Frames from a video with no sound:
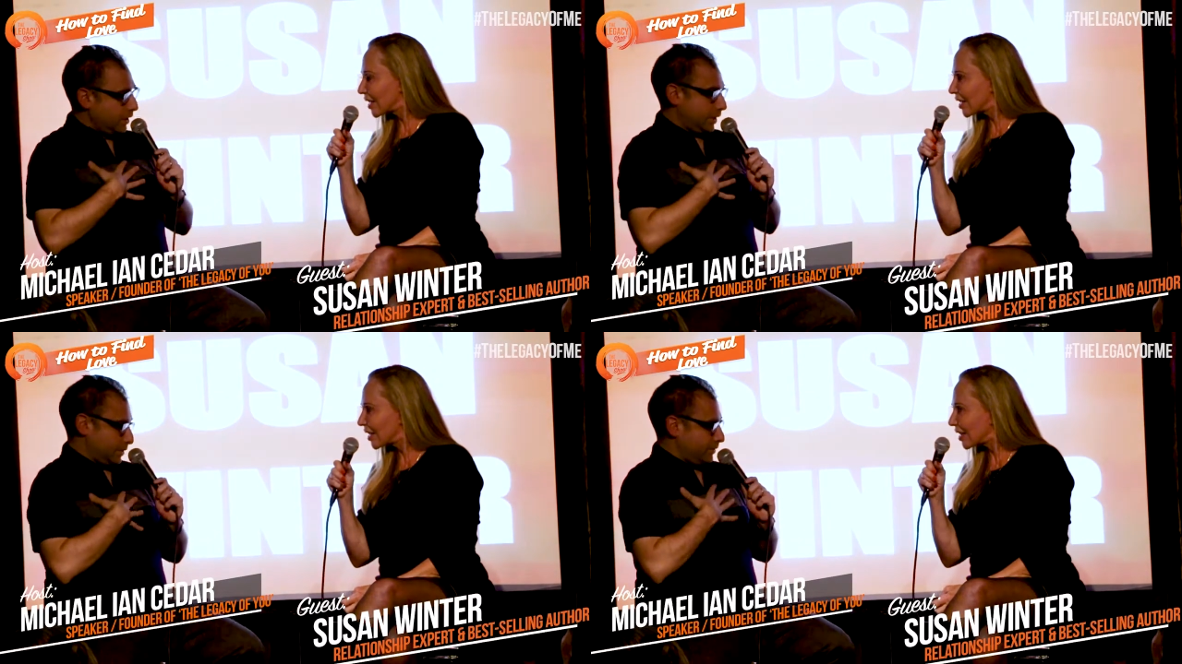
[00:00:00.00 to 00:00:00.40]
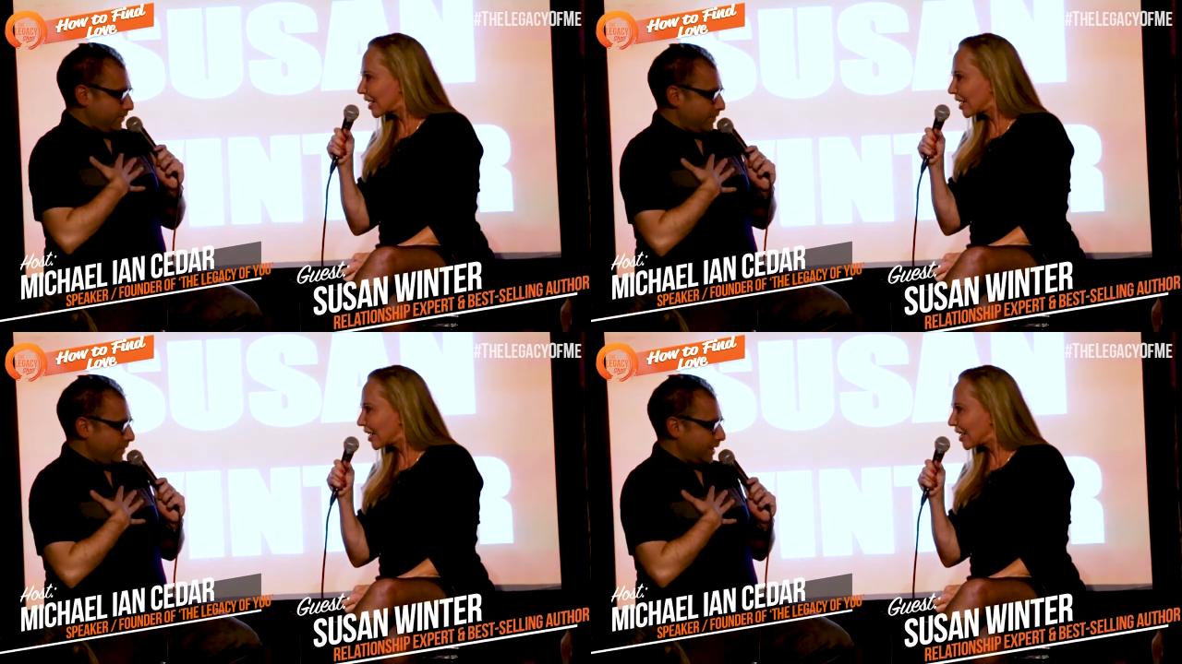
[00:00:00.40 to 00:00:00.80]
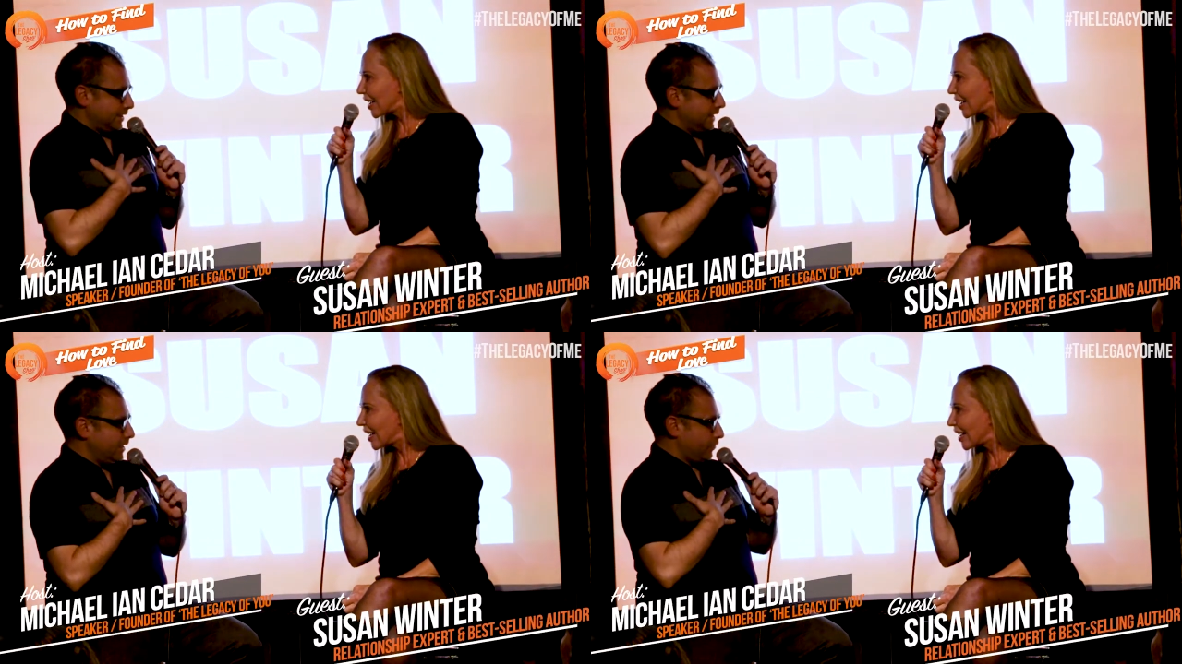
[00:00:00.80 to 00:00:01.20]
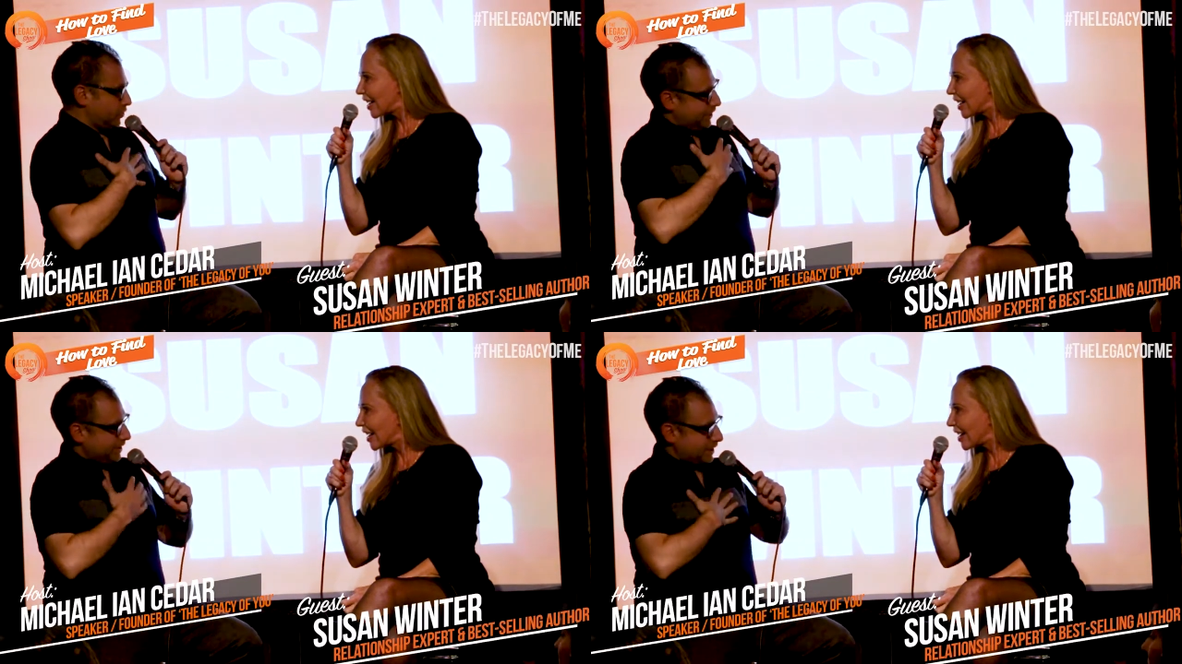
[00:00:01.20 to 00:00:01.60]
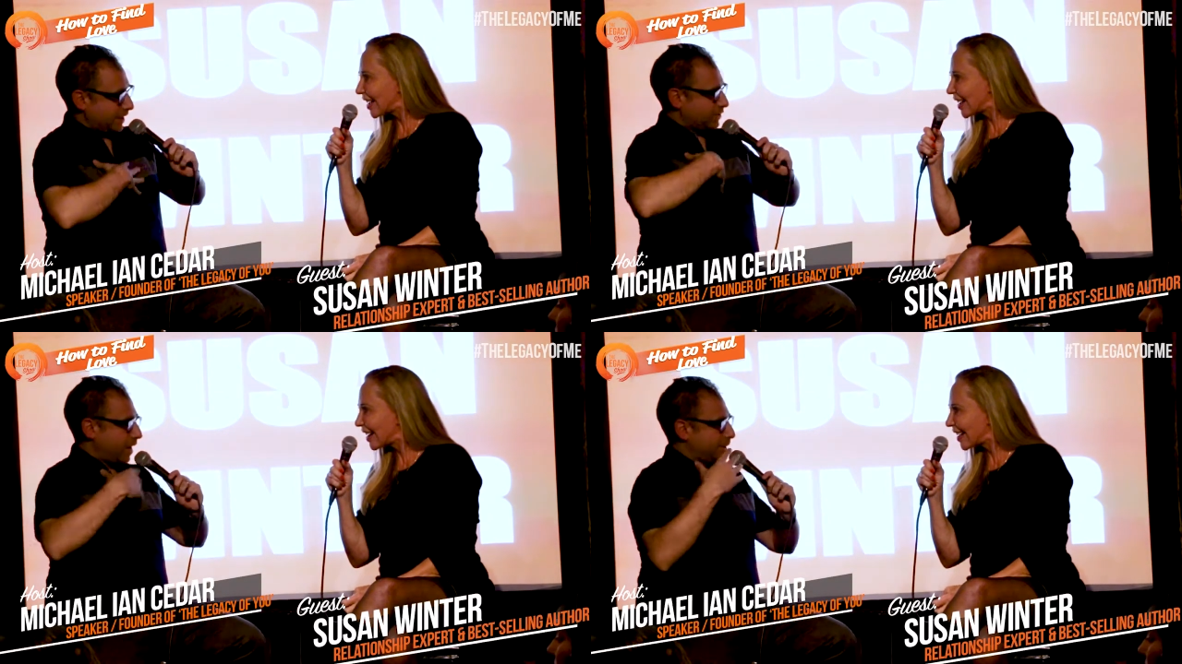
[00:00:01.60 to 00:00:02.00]
Speaker 1: as a as a he for she
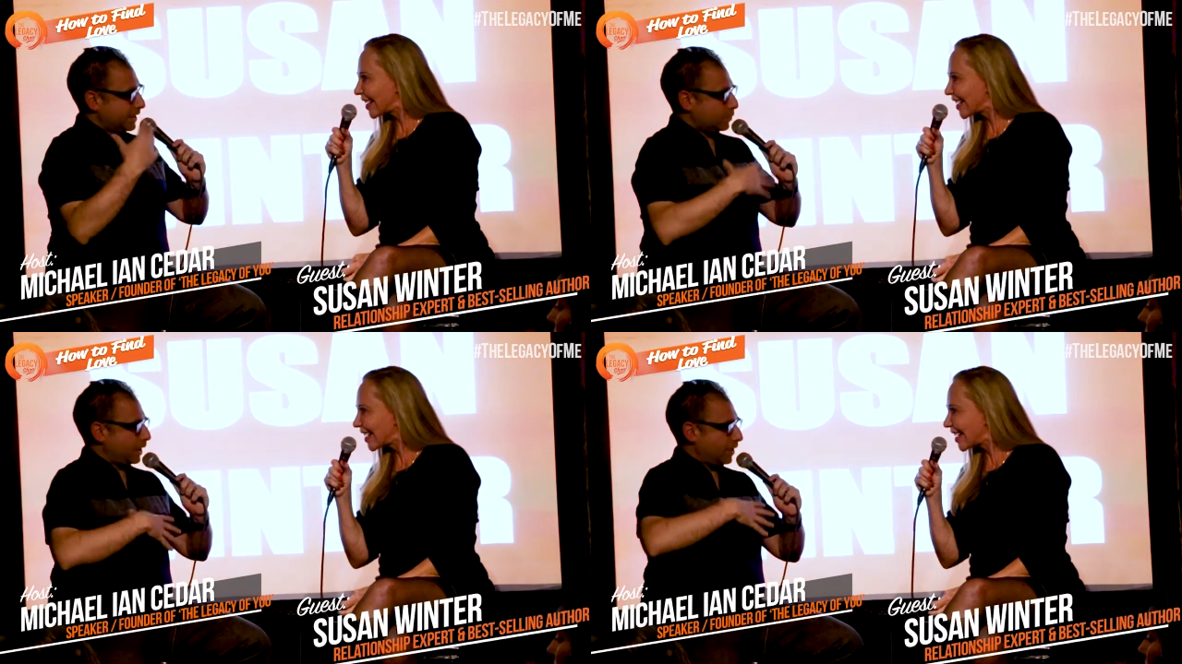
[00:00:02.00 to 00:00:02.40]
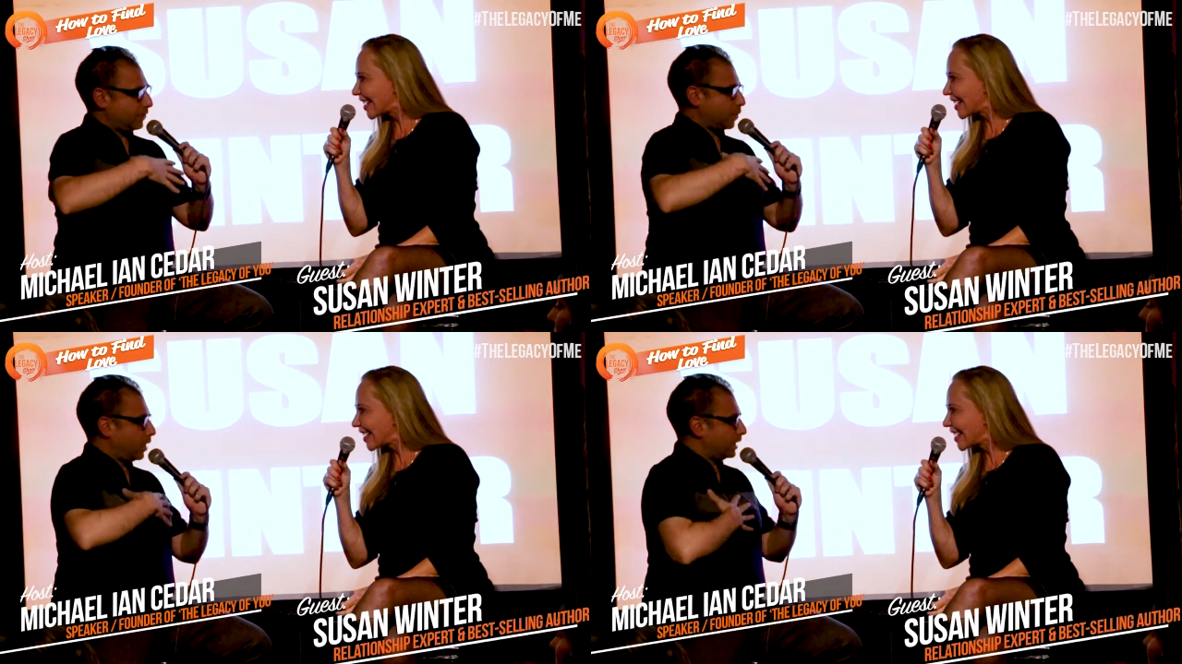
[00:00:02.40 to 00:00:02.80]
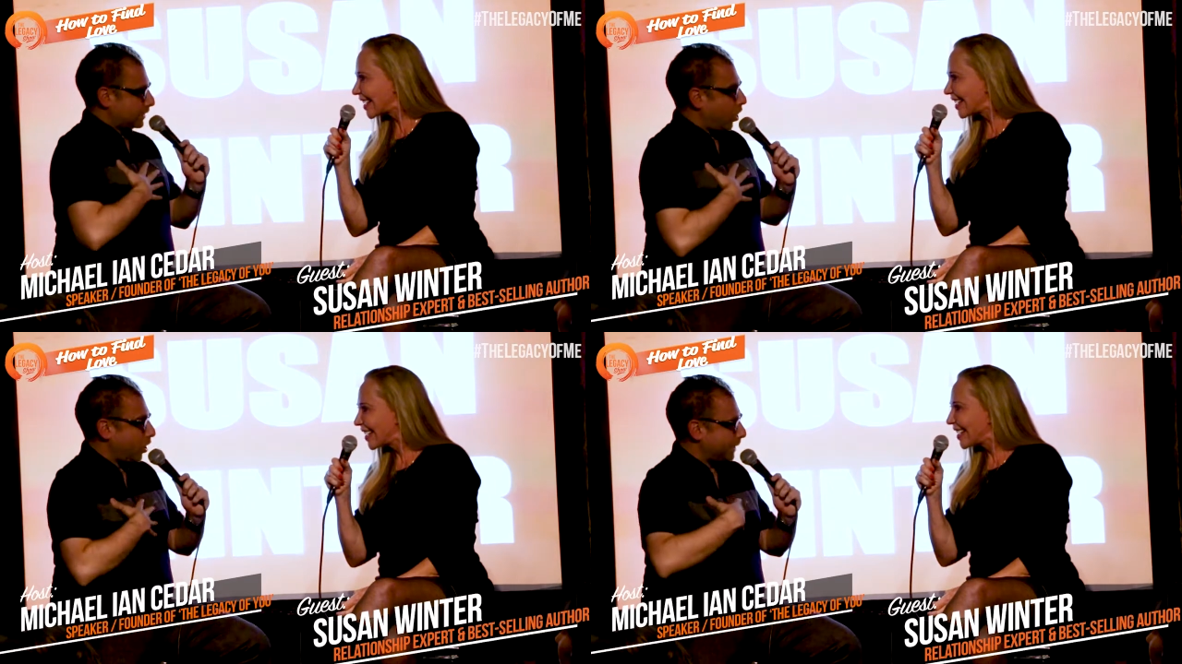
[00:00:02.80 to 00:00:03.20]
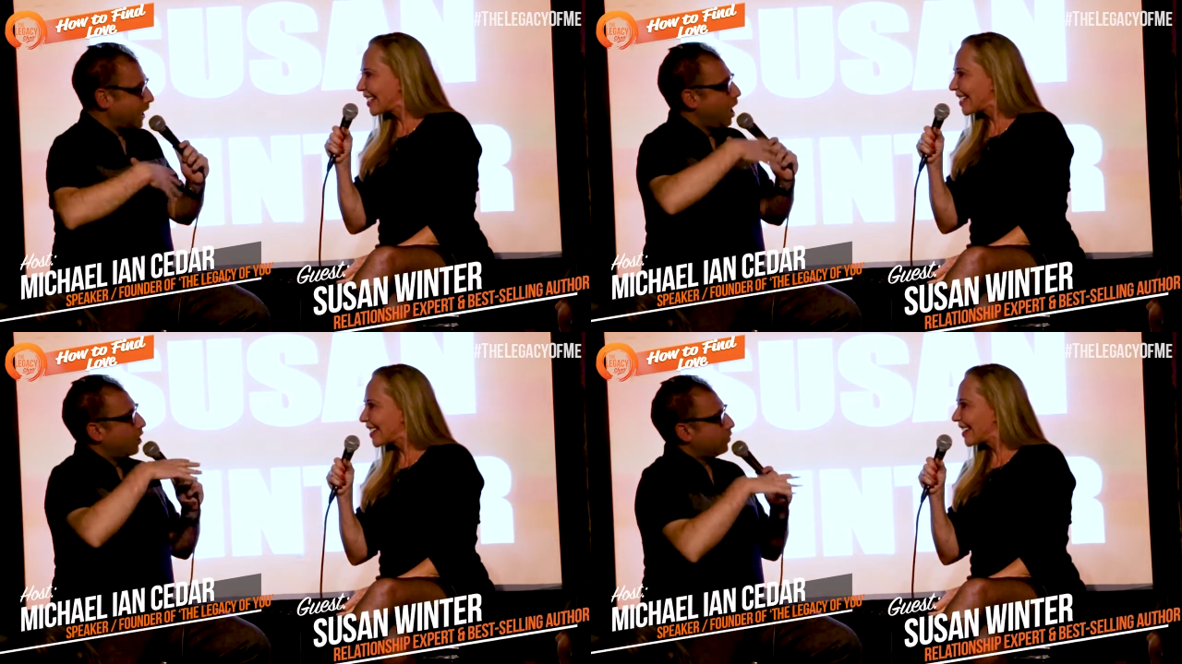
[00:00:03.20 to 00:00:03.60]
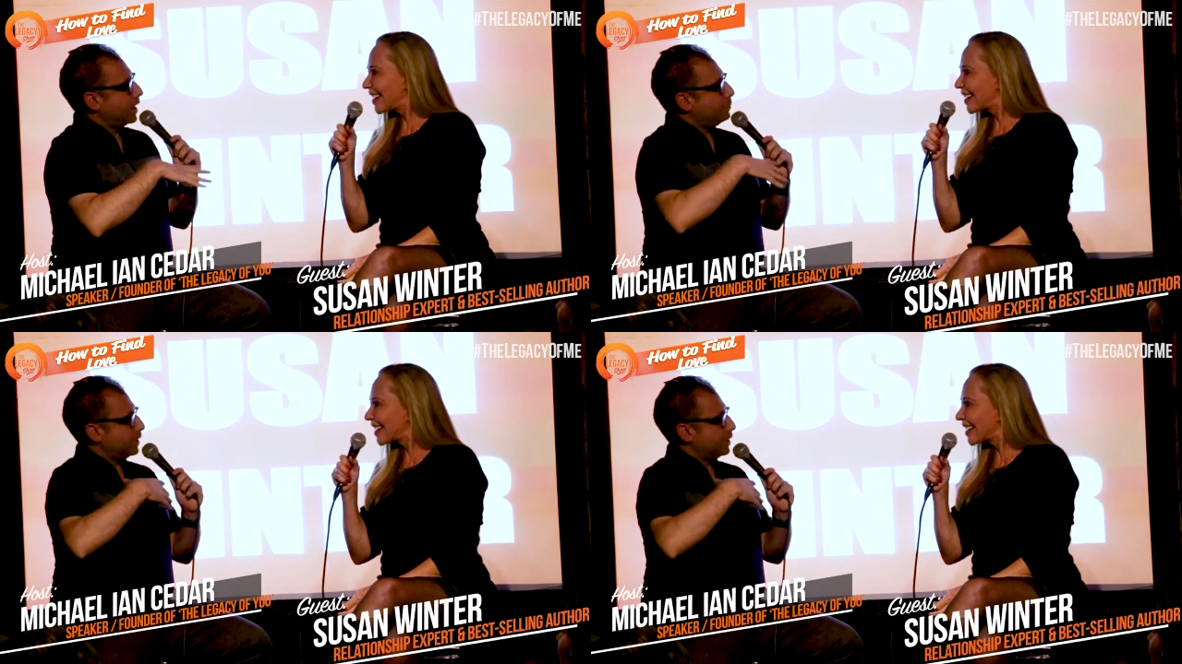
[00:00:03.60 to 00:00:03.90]
slash feminist, whatever you want to call me, right?